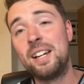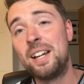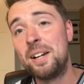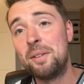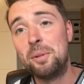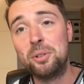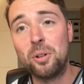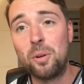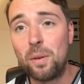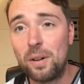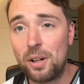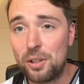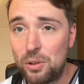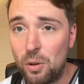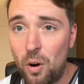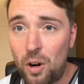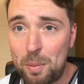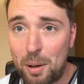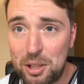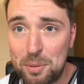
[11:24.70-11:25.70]
we don't want to
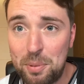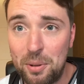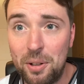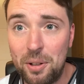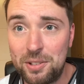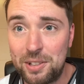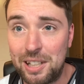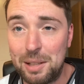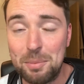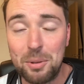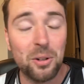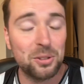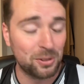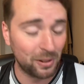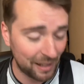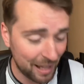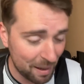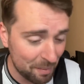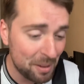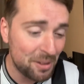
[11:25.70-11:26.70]
talk about Spurs anymore.
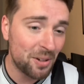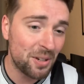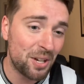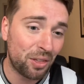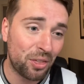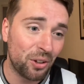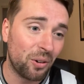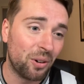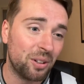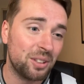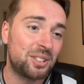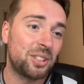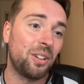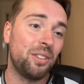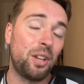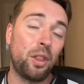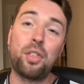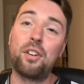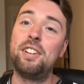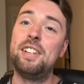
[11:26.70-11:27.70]
So let me know your thoughts on
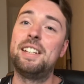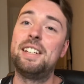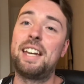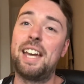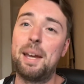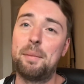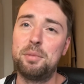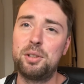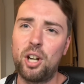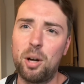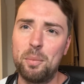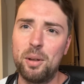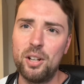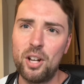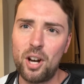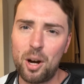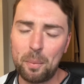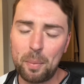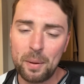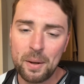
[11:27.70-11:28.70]
the three games coming
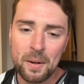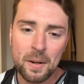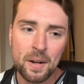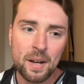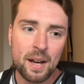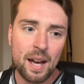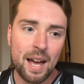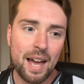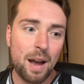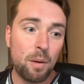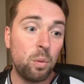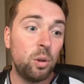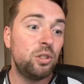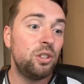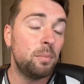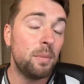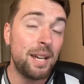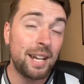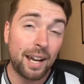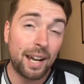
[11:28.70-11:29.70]
up. Would
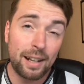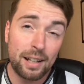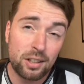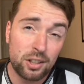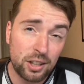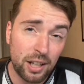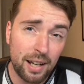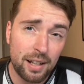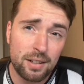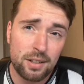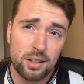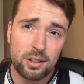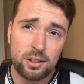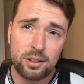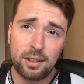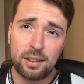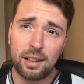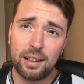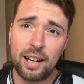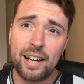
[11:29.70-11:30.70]
you make any changes
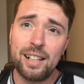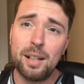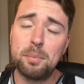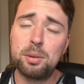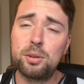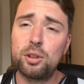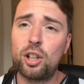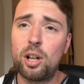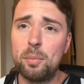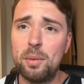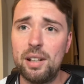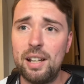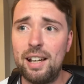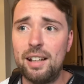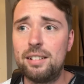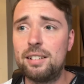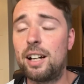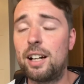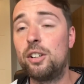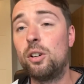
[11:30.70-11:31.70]
to the lineups coming
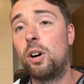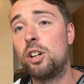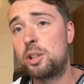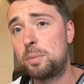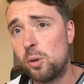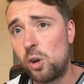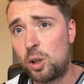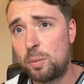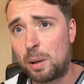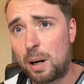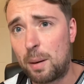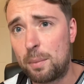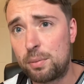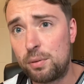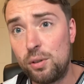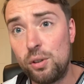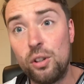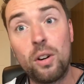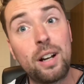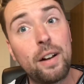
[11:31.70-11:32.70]
in? I know I spoke about
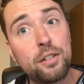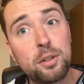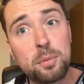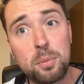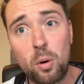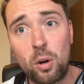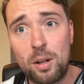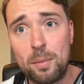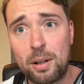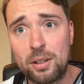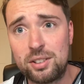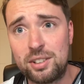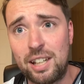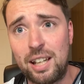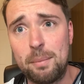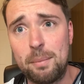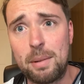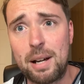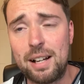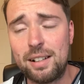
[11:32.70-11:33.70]
Bruno and I've spoken about
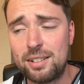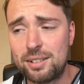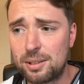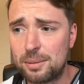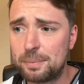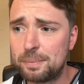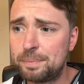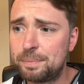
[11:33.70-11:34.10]
Saint-Max.